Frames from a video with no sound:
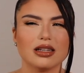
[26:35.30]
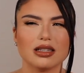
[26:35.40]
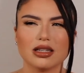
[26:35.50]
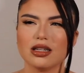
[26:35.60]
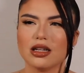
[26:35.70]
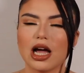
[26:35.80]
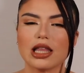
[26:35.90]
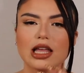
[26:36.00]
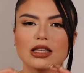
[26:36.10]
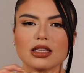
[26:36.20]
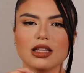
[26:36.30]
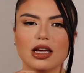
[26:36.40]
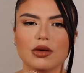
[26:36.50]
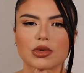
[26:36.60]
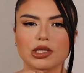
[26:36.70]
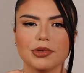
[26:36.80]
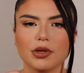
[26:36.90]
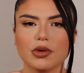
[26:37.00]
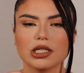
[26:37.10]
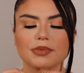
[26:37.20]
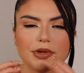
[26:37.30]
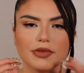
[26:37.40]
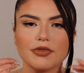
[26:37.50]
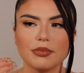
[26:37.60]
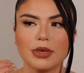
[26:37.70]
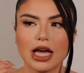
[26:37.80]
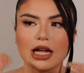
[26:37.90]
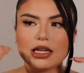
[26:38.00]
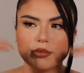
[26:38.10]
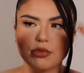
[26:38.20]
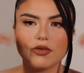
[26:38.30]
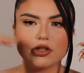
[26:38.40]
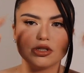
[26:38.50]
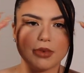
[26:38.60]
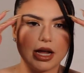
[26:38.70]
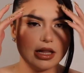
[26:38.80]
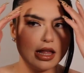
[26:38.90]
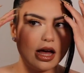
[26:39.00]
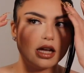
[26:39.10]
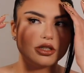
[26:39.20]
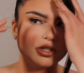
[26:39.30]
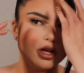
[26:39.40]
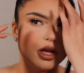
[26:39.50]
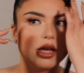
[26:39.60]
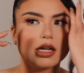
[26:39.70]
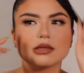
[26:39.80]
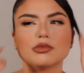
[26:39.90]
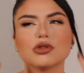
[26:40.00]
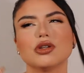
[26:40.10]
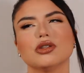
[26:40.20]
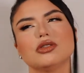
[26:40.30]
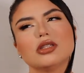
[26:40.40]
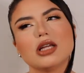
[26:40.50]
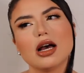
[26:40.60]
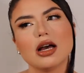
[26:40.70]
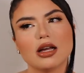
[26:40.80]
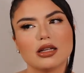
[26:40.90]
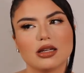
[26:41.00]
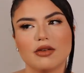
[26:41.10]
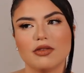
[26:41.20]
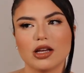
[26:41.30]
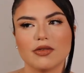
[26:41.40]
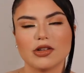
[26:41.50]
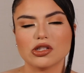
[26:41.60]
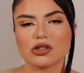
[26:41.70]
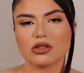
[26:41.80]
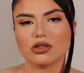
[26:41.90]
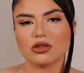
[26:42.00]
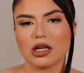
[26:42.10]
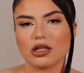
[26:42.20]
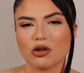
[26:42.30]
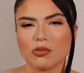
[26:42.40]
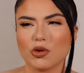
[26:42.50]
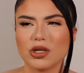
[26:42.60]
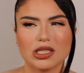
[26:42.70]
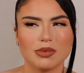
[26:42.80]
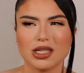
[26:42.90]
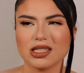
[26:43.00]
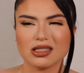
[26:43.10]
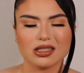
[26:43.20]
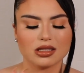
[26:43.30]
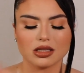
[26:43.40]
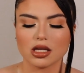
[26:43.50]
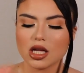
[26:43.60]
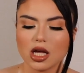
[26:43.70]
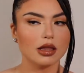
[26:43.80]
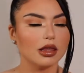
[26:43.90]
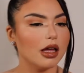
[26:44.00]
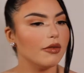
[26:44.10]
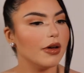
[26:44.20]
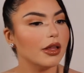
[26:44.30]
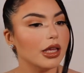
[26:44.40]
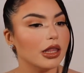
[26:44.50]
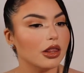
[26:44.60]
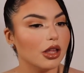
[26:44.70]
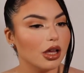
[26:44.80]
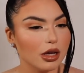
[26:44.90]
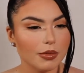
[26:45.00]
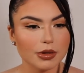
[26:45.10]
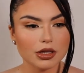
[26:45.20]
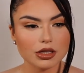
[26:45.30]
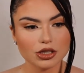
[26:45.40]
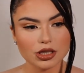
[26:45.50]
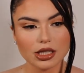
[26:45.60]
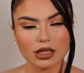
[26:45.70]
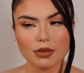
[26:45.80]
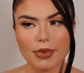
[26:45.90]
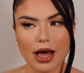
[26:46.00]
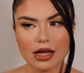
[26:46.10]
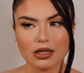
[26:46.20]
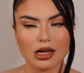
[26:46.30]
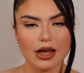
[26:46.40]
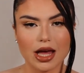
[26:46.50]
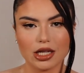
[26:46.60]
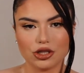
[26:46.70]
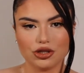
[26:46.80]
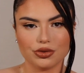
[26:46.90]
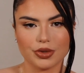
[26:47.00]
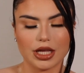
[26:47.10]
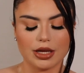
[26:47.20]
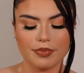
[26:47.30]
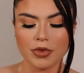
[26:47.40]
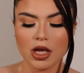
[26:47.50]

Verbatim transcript: I like the like wispier ones, but for me, I need more of a dramatic lash because I'm so used to that. And I feel like if I just do like normal wispies, it's just, love how they look, but they're just like the band, I had issues with it.